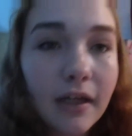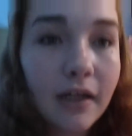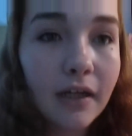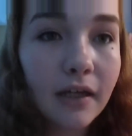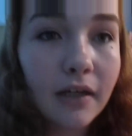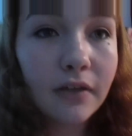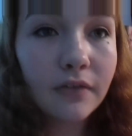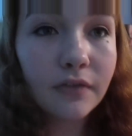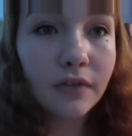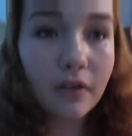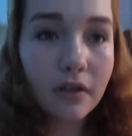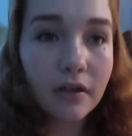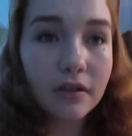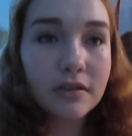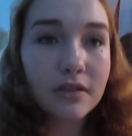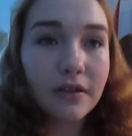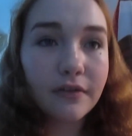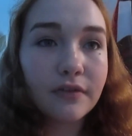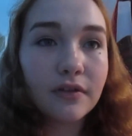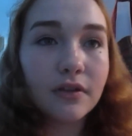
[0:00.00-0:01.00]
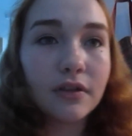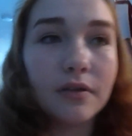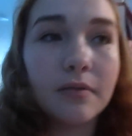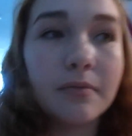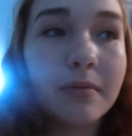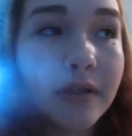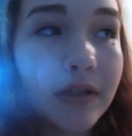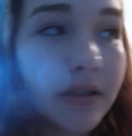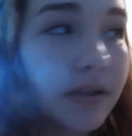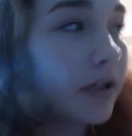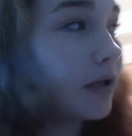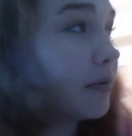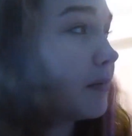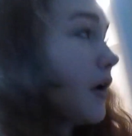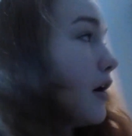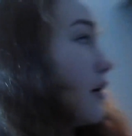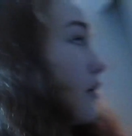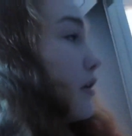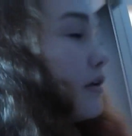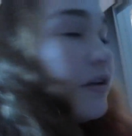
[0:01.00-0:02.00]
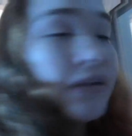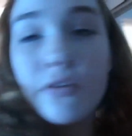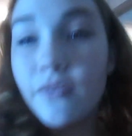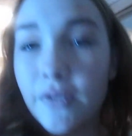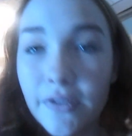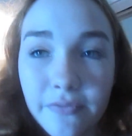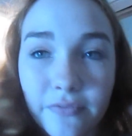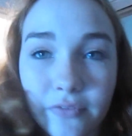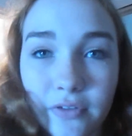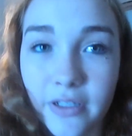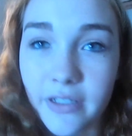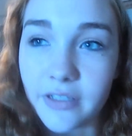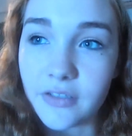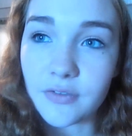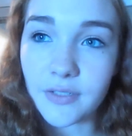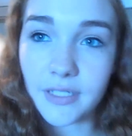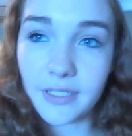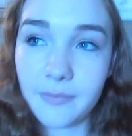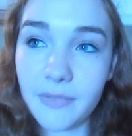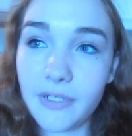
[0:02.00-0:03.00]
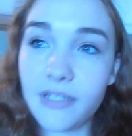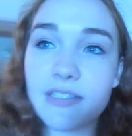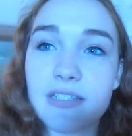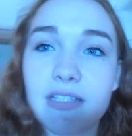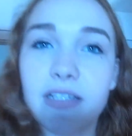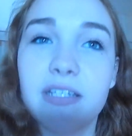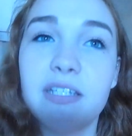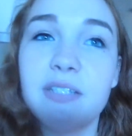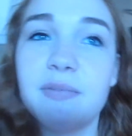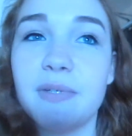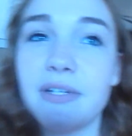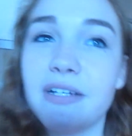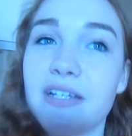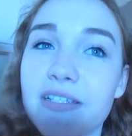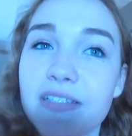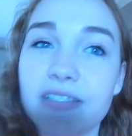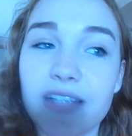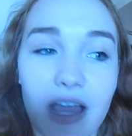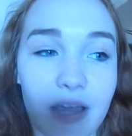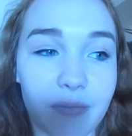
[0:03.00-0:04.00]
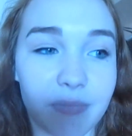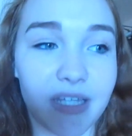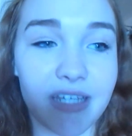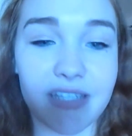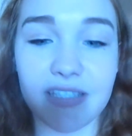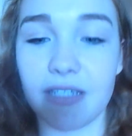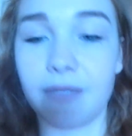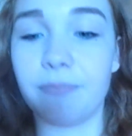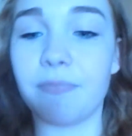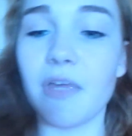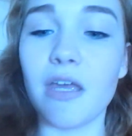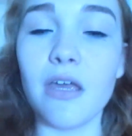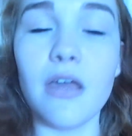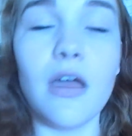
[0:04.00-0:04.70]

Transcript: have a lot of stuff to do, but I'm not going to do it for like 20 minutes at least because I'm lazy.